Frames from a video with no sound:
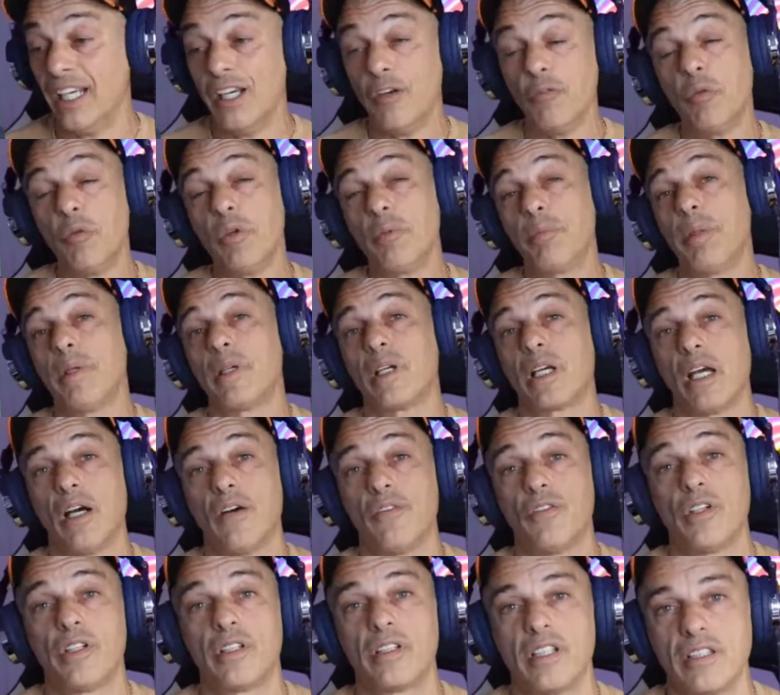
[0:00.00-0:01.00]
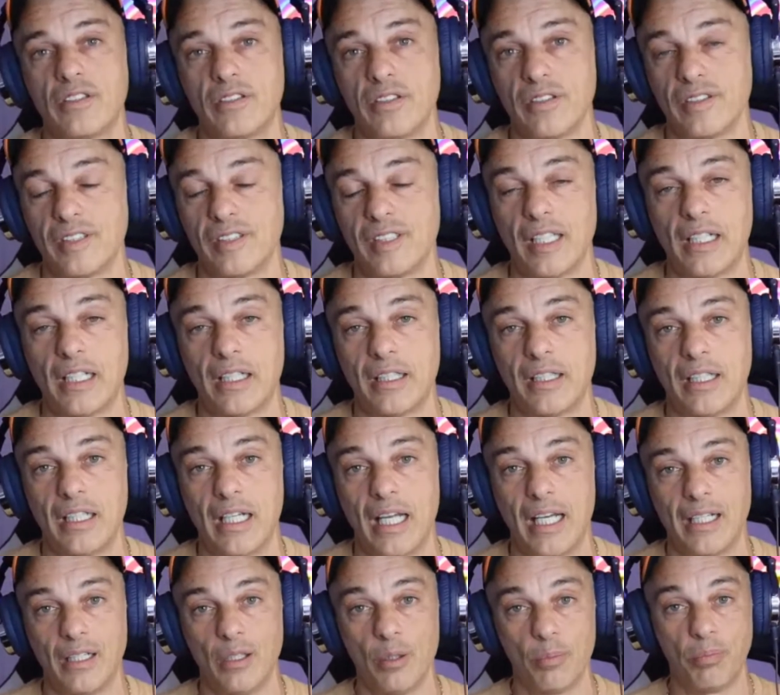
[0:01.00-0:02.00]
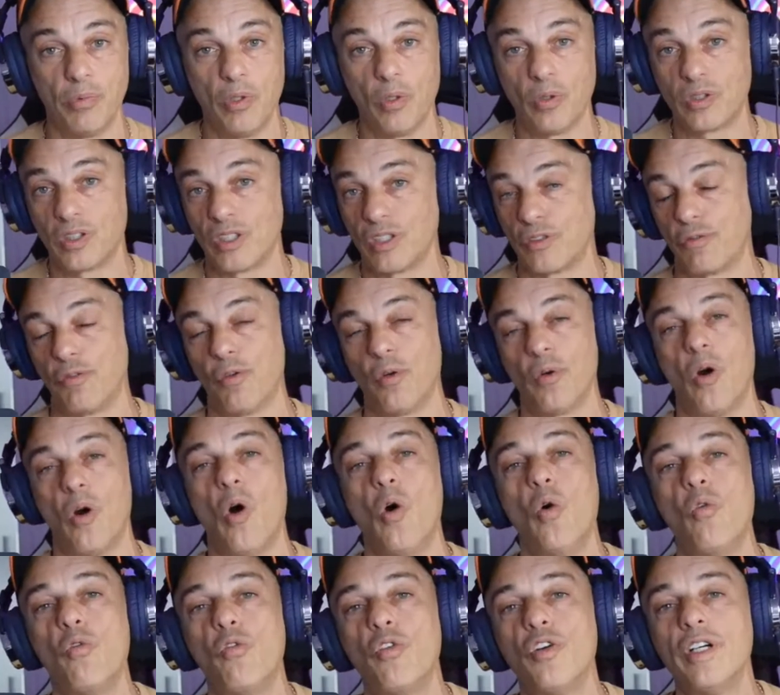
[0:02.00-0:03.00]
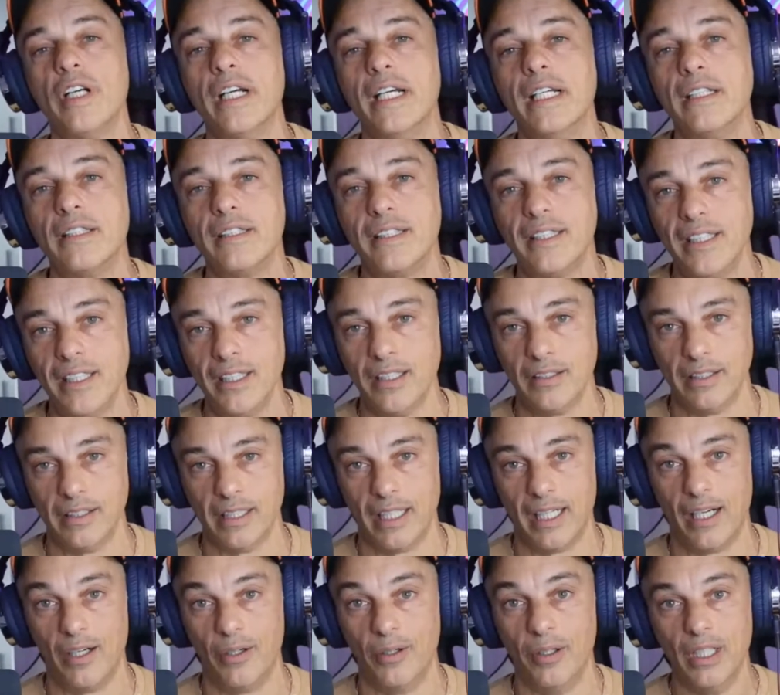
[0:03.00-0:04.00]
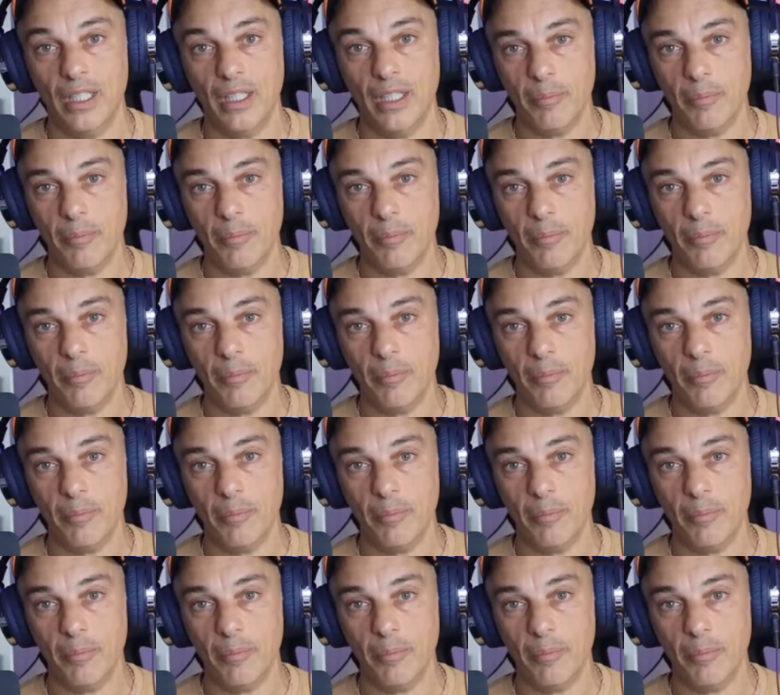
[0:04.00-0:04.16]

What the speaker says: We've been covering this on Saturday Night Hypnosis for over a year now.